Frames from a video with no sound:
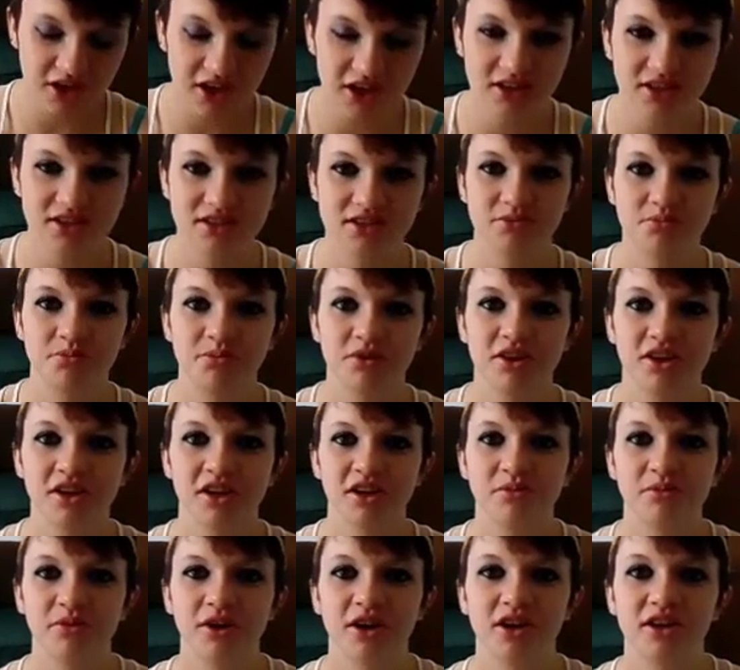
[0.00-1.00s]
So that's
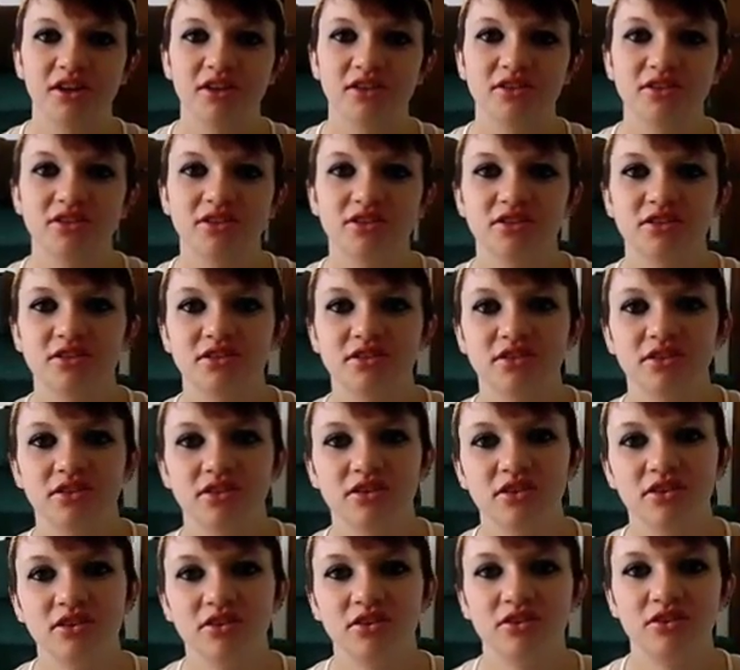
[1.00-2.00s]
pretty much
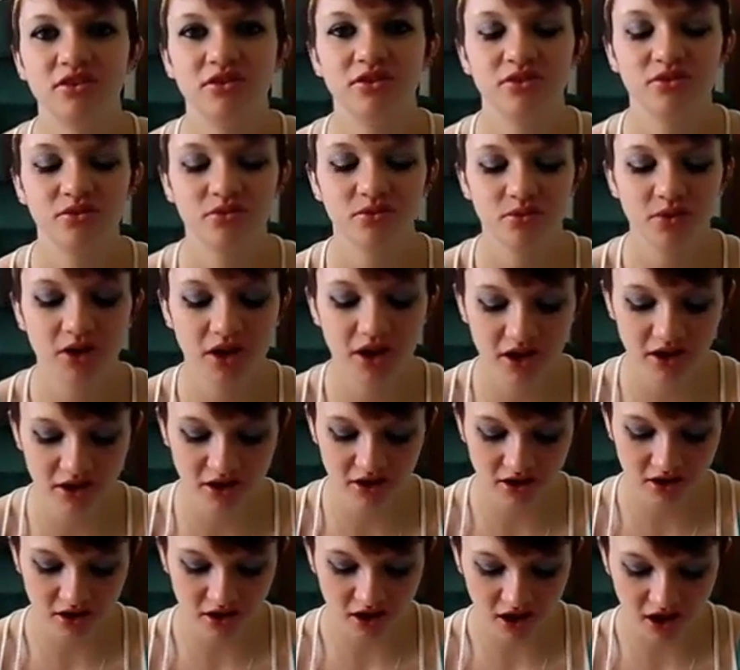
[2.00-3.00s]

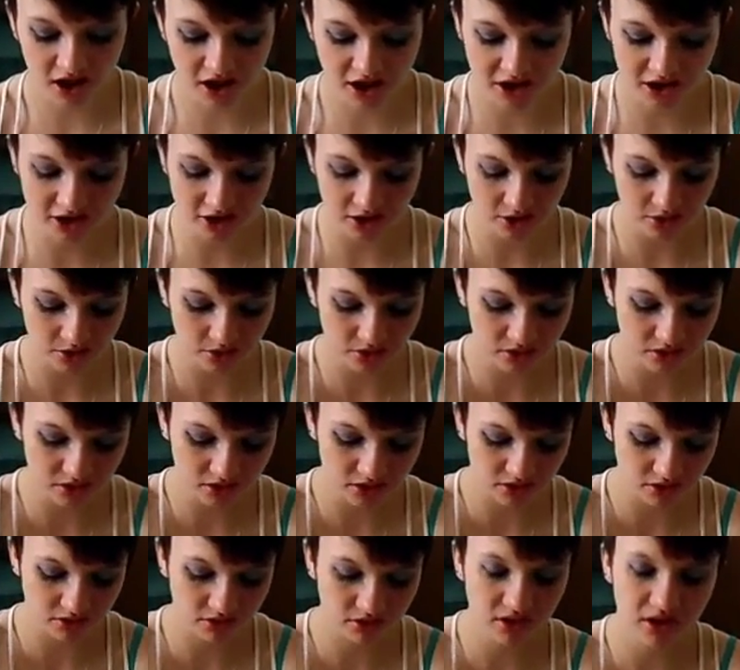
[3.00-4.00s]
what I go
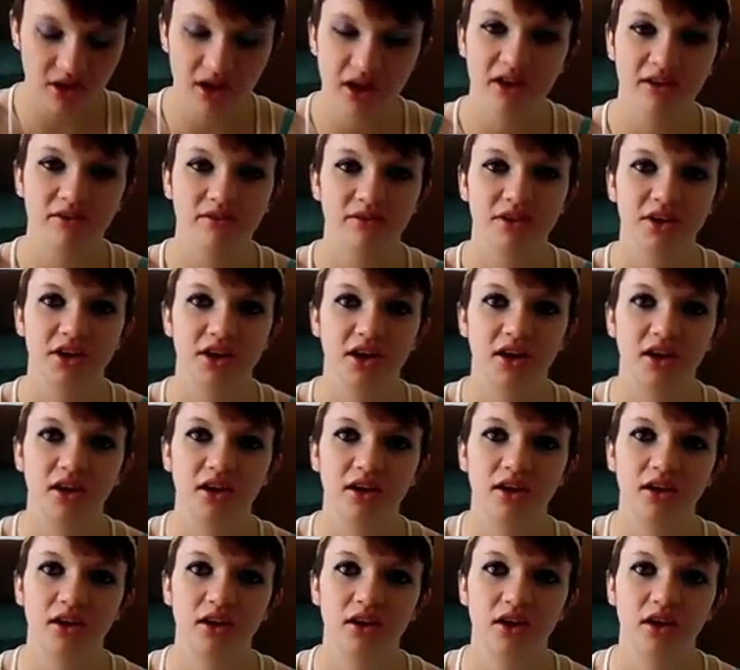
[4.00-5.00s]
through every
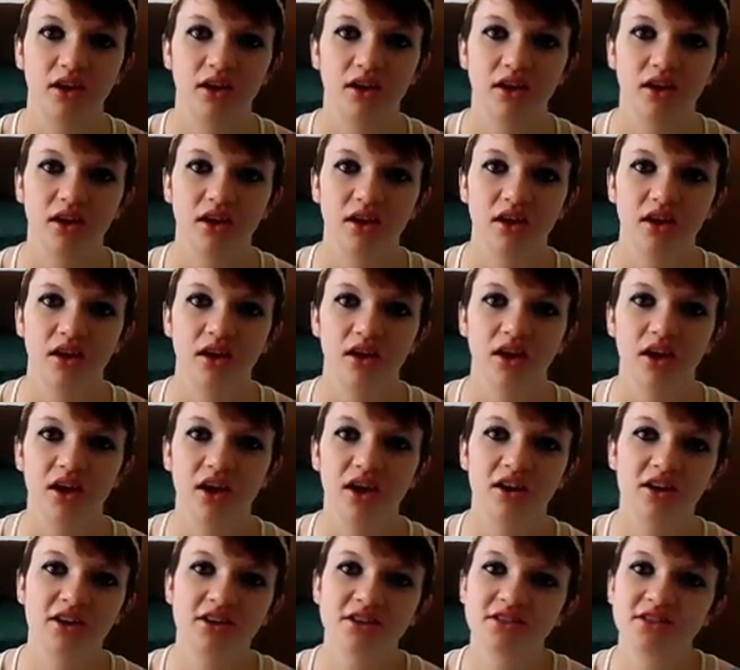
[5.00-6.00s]
day.
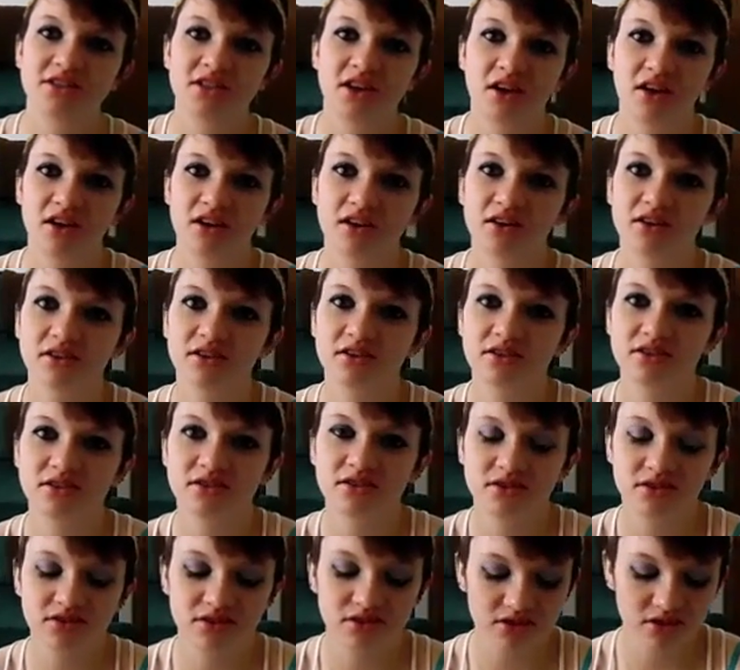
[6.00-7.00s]
And it
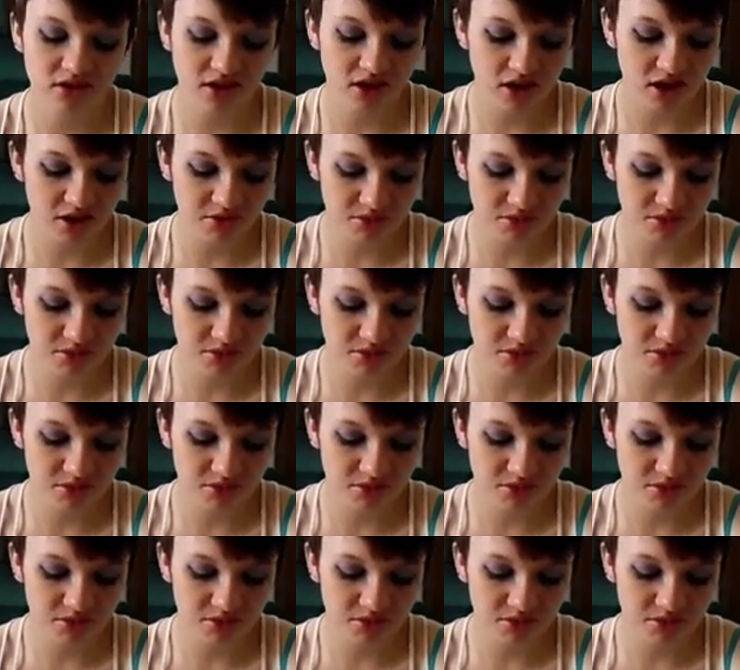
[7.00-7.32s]
sucks.